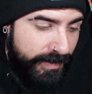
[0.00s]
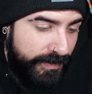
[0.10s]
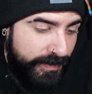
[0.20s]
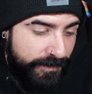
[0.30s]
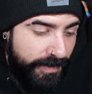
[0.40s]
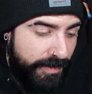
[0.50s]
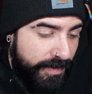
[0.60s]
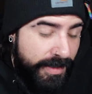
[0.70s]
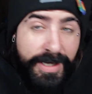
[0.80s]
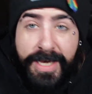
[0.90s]
because it looks
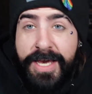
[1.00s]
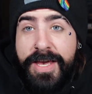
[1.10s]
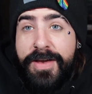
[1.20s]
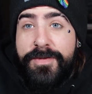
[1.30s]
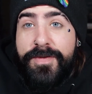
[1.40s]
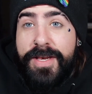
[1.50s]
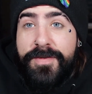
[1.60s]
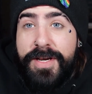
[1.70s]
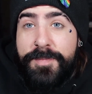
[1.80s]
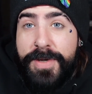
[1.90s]
very
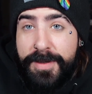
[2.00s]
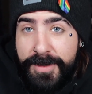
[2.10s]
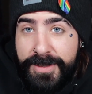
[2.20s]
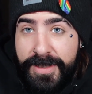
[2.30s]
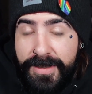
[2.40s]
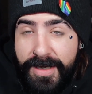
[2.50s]
pigmented.